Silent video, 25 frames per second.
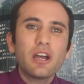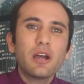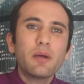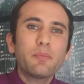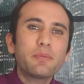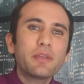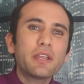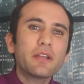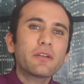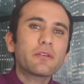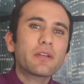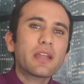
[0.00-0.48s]

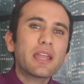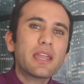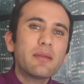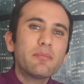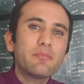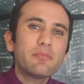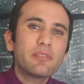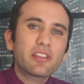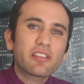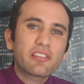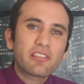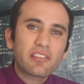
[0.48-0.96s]
appear
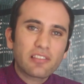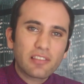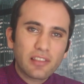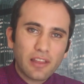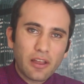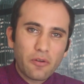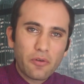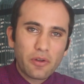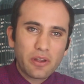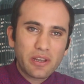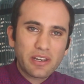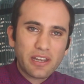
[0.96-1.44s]
aimed at
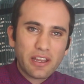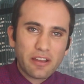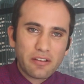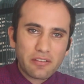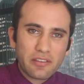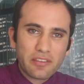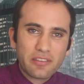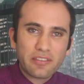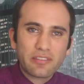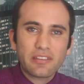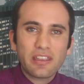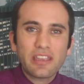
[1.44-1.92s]
slowing
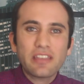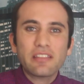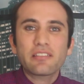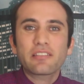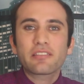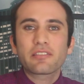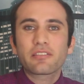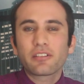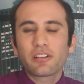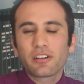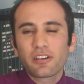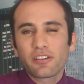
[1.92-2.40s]
down
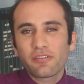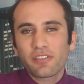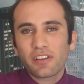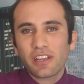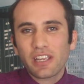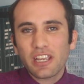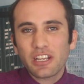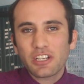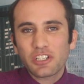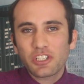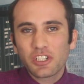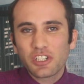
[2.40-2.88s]
state
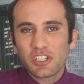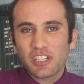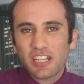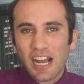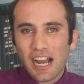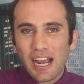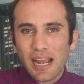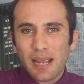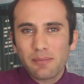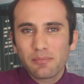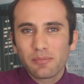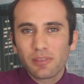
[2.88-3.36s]
certification
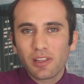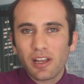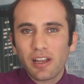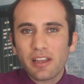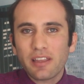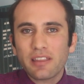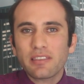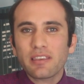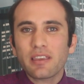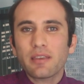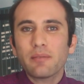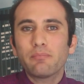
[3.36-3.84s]

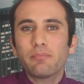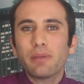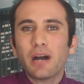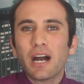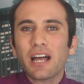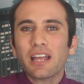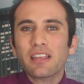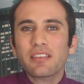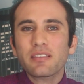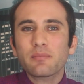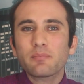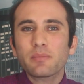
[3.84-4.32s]
timelines and
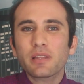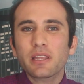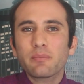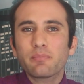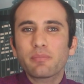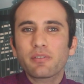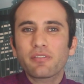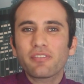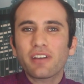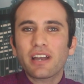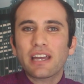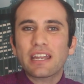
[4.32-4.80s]
possibly
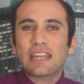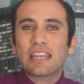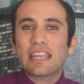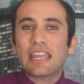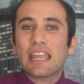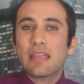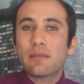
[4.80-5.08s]
providing